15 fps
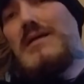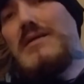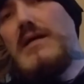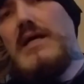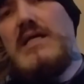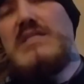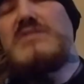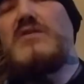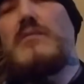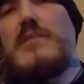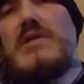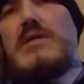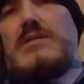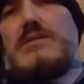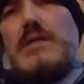the hands of our
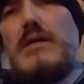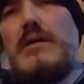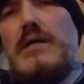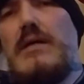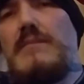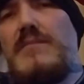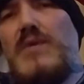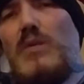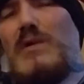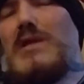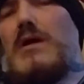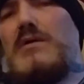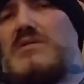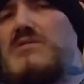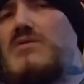military. We
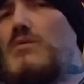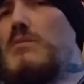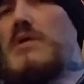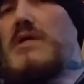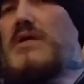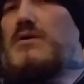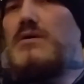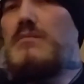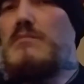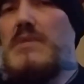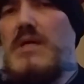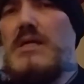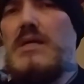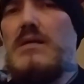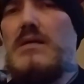lost so many good men